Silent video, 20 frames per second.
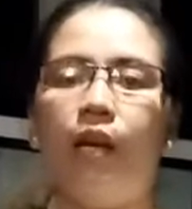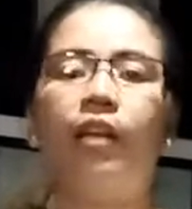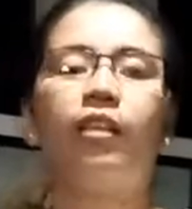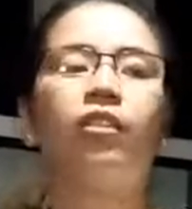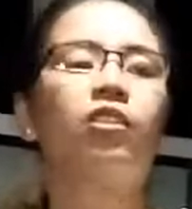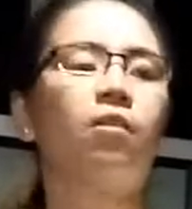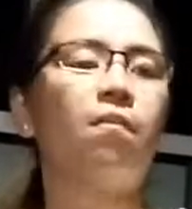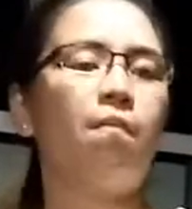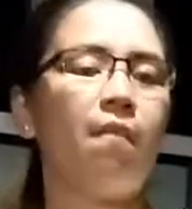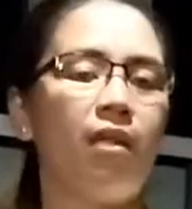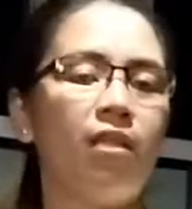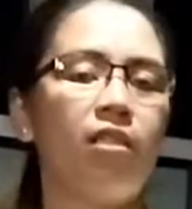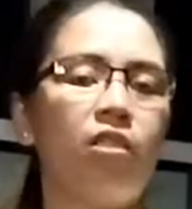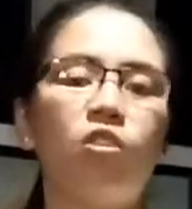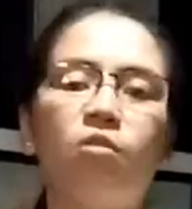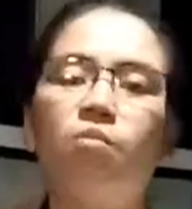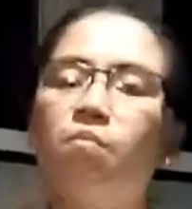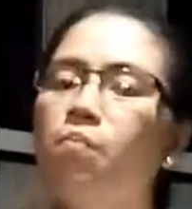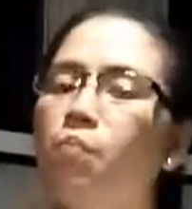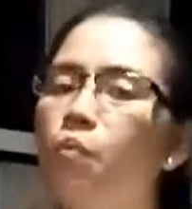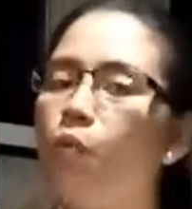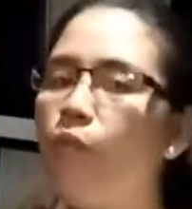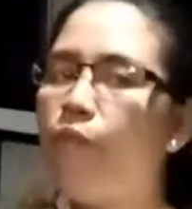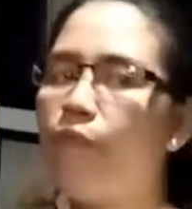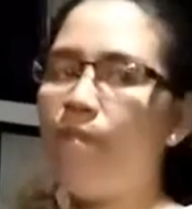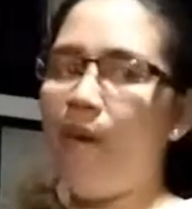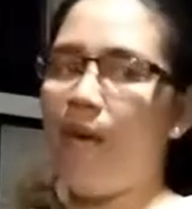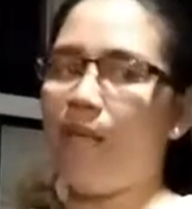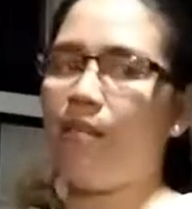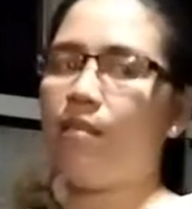tremendous
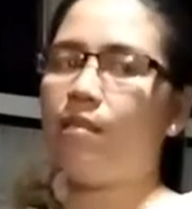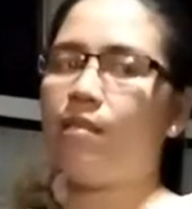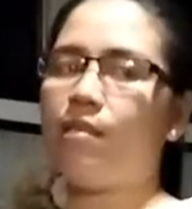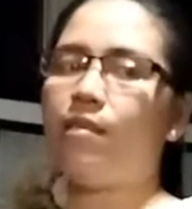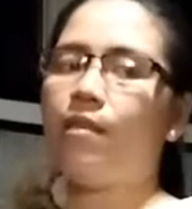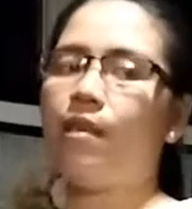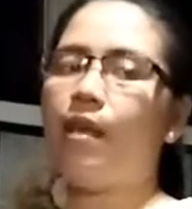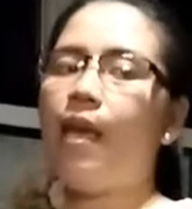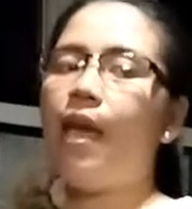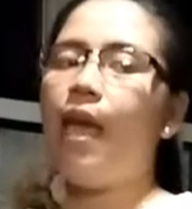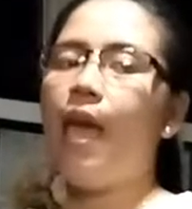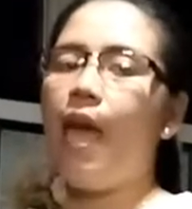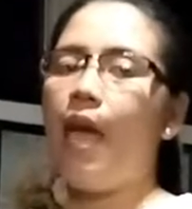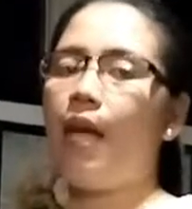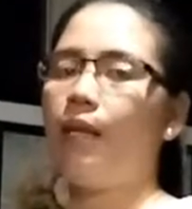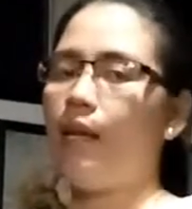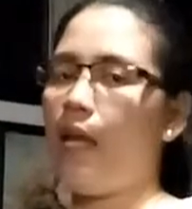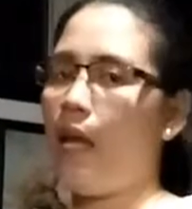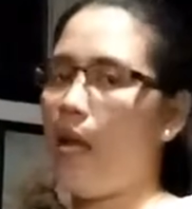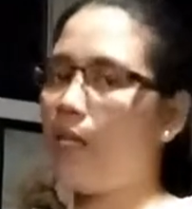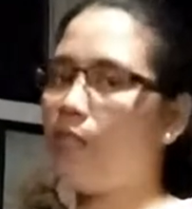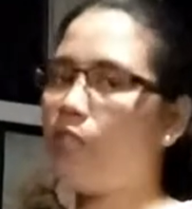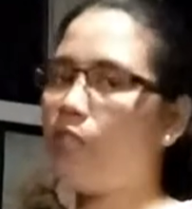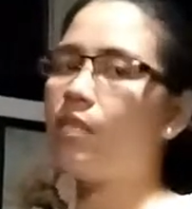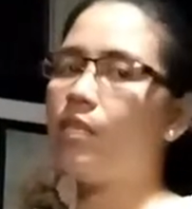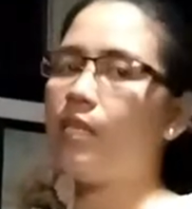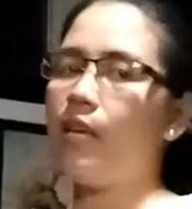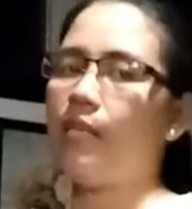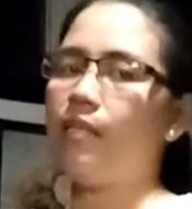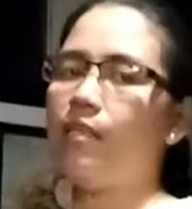movements and
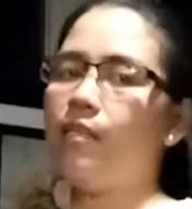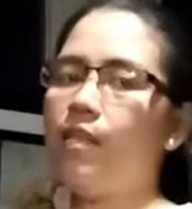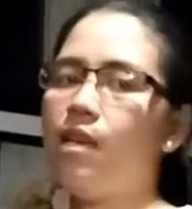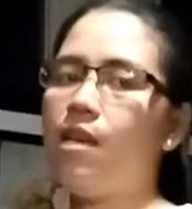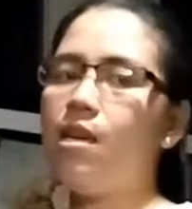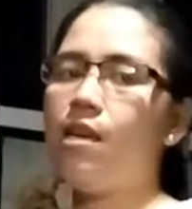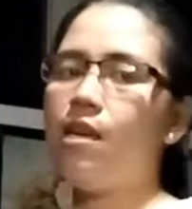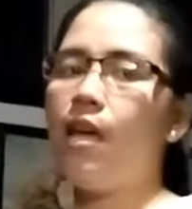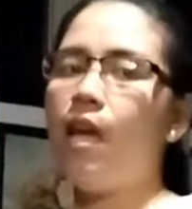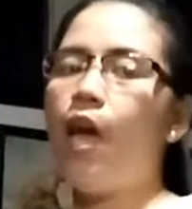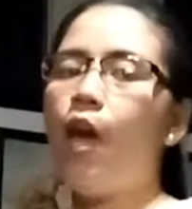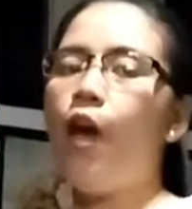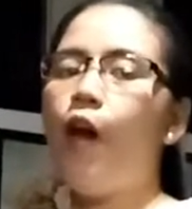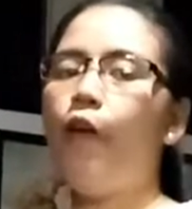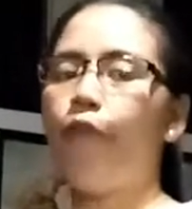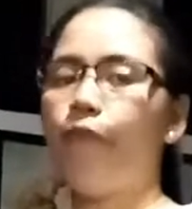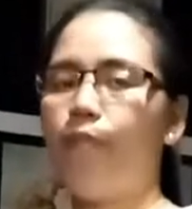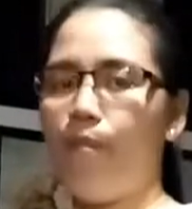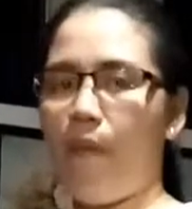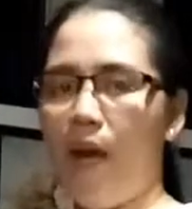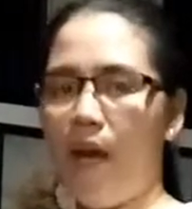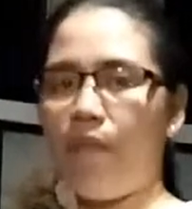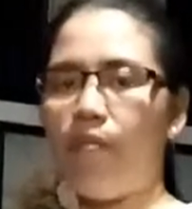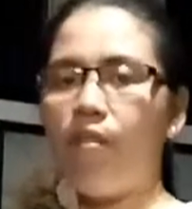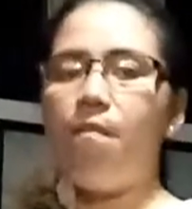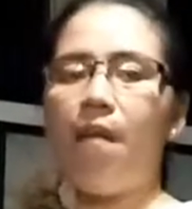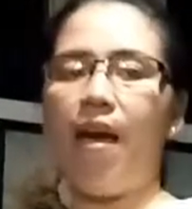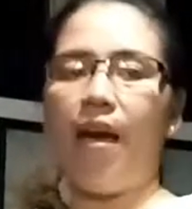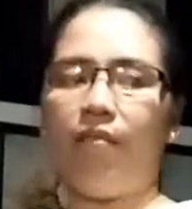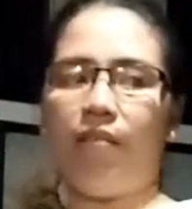understanding of
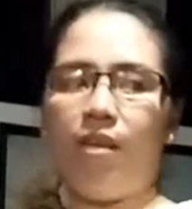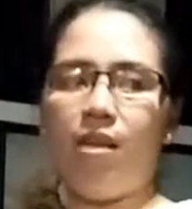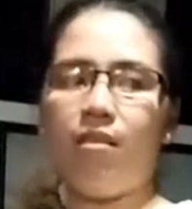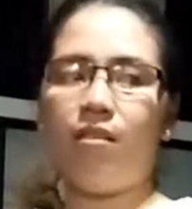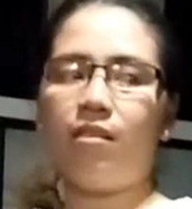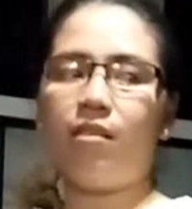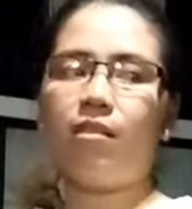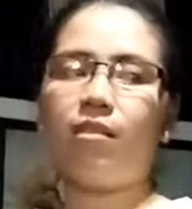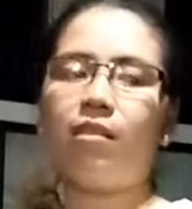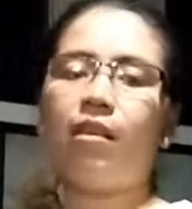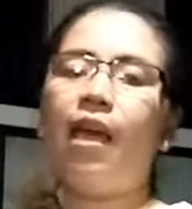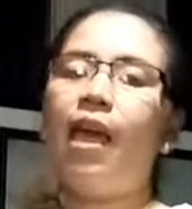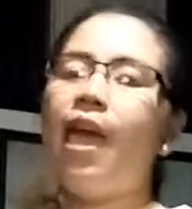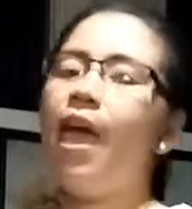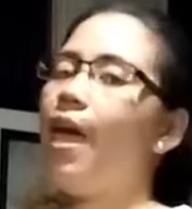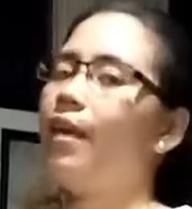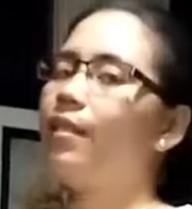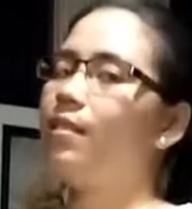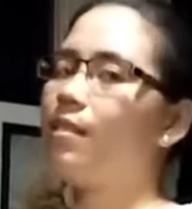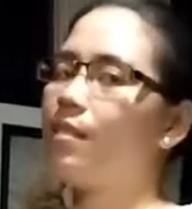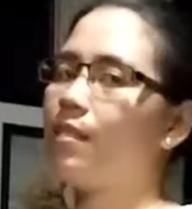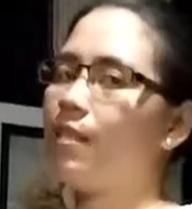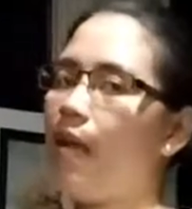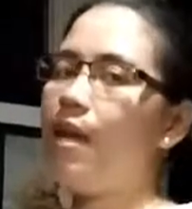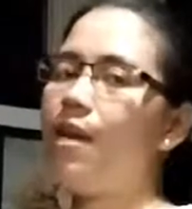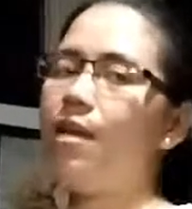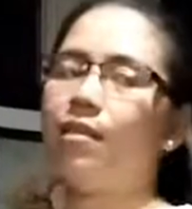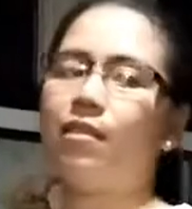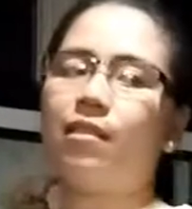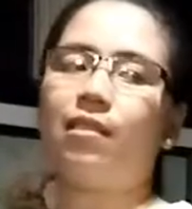mathematics and
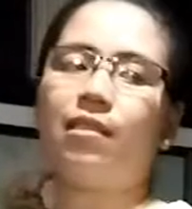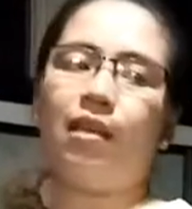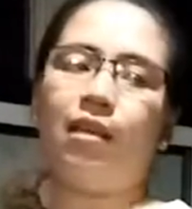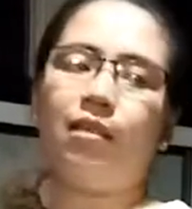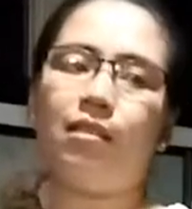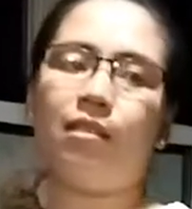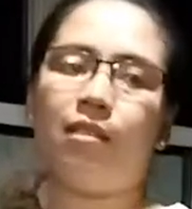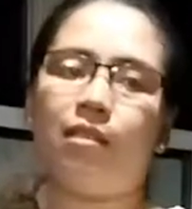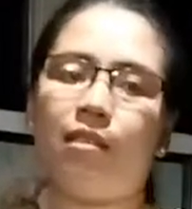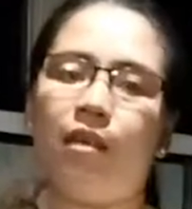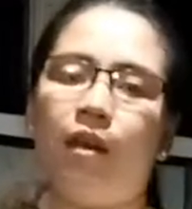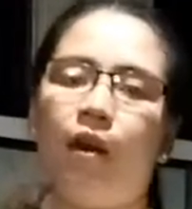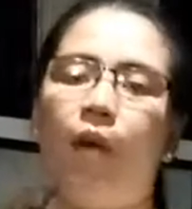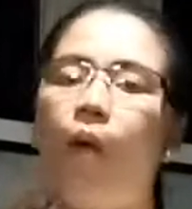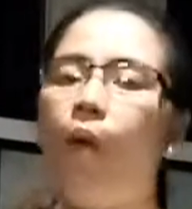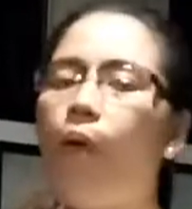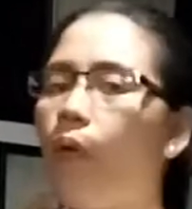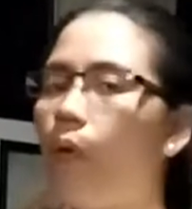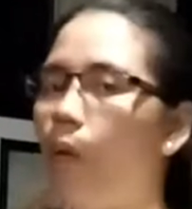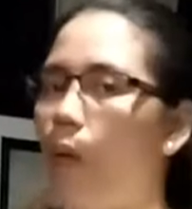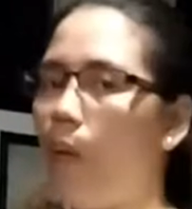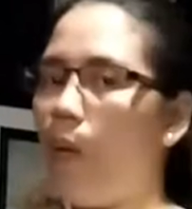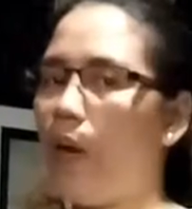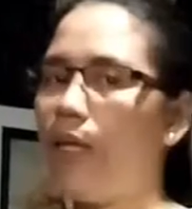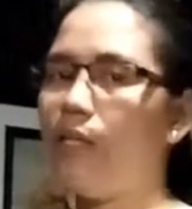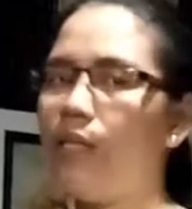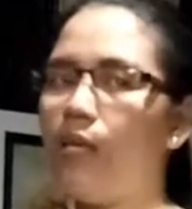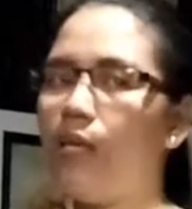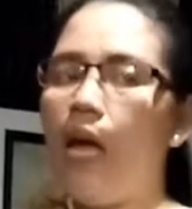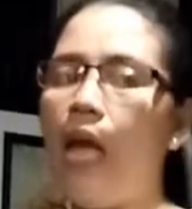sciences occurred